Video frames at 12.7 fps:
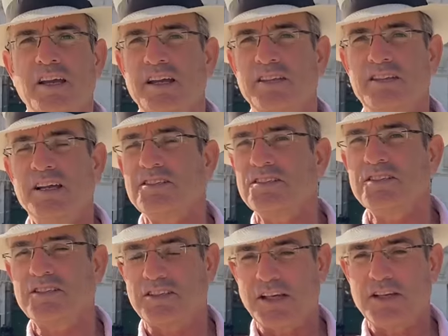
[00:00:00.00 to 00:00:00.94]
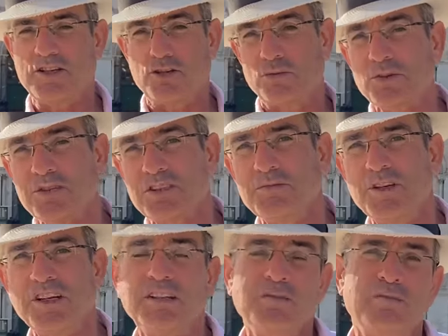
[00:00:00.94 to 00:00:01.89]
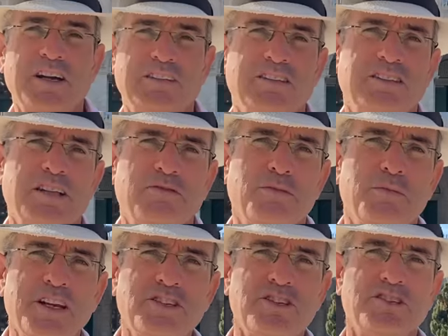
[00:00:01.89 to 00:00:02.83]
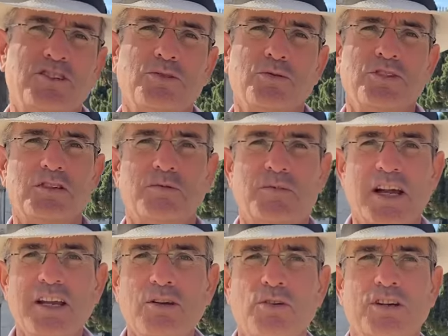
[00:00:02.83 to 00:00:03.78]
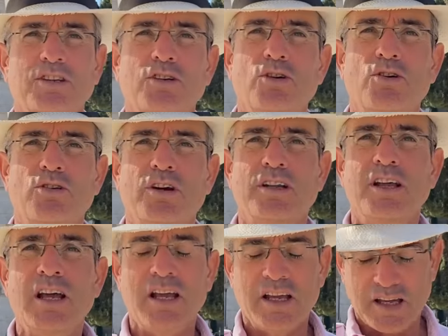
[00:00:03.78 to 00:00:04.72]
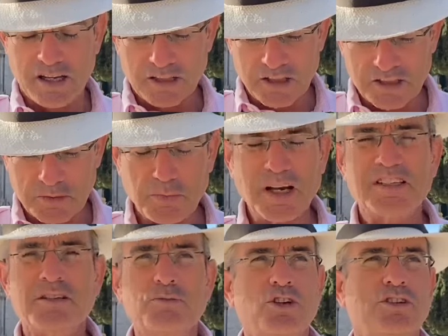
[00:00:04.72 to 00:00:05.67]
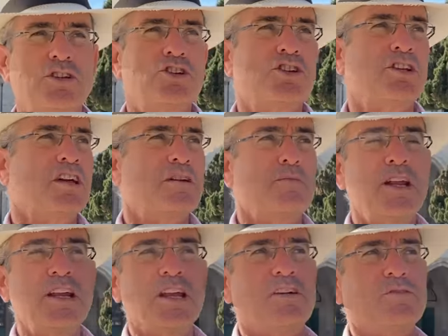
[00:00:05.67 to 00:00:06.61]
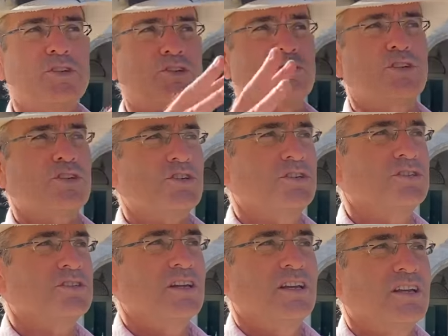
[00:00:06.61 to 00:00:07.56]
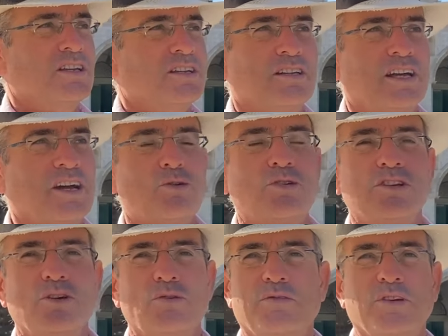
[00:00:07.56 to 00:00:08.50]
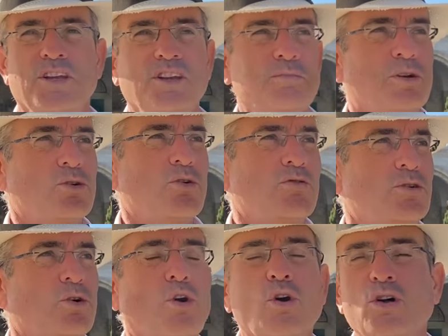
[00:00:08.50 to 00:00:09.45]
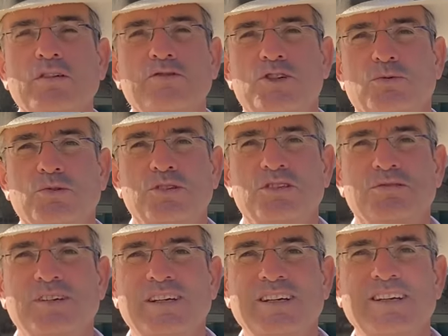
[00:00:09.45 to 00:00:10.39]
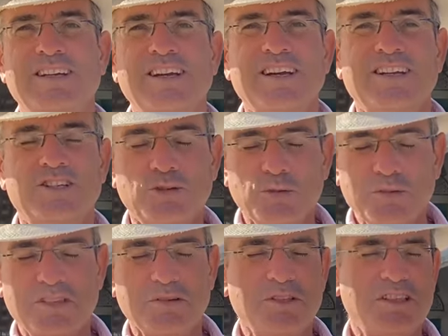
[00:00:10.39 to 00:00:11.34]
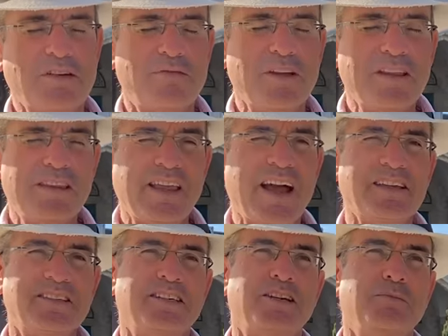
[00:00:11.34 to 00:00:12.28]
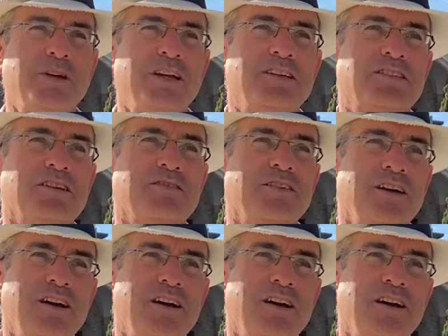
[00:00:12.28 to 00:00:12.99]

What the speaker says: It doesn't say Jerusalem in it. In fact, it never mentions Jerusalem anywhere in the Quran. It is Muslim tradition, like many other traditions, not only over here, but over all of Jerusalem. Jerusalem is a fantastic mix of